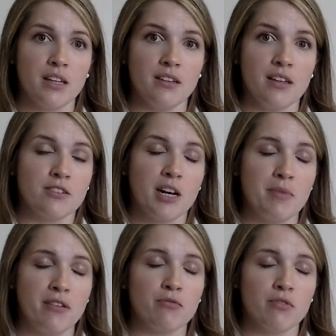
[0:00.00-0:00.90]
is going to
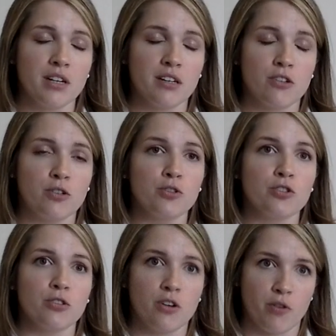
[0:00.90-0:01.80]
be
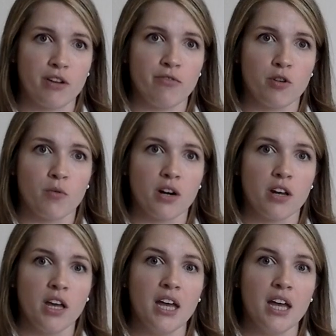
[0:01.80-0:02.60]
crucial going forward.